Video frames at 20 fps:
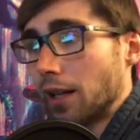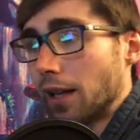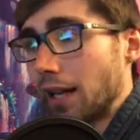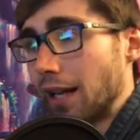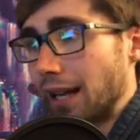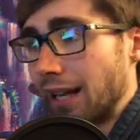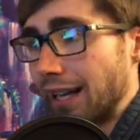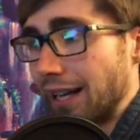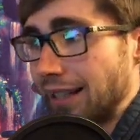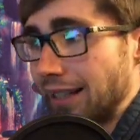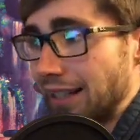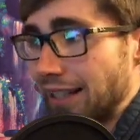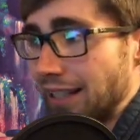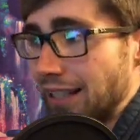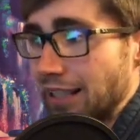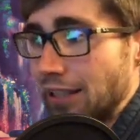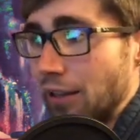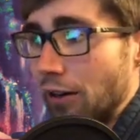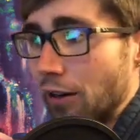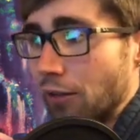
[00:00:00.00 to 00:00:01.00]
And
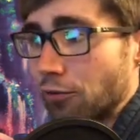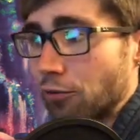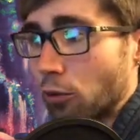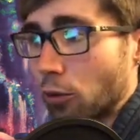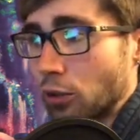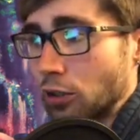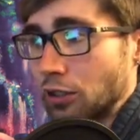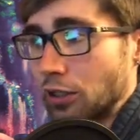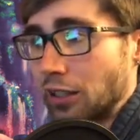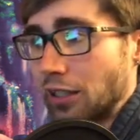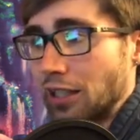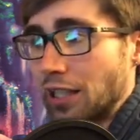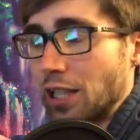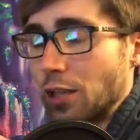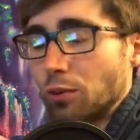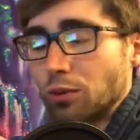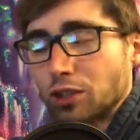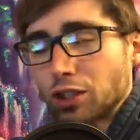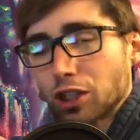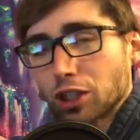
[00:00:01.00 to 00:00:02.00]
unfortunately, he
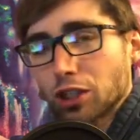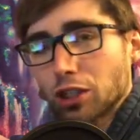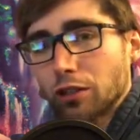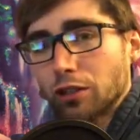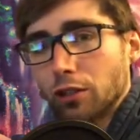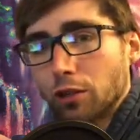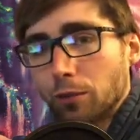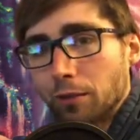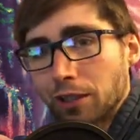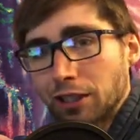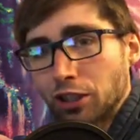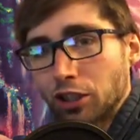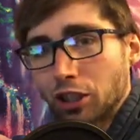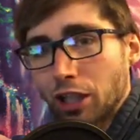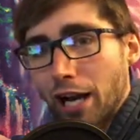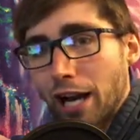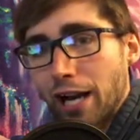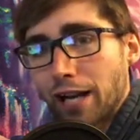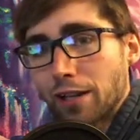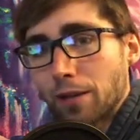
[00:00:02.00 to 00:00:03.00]
was just a little bit
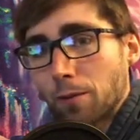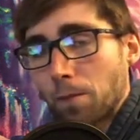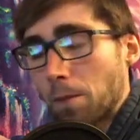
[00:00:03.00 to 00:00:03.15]
shy.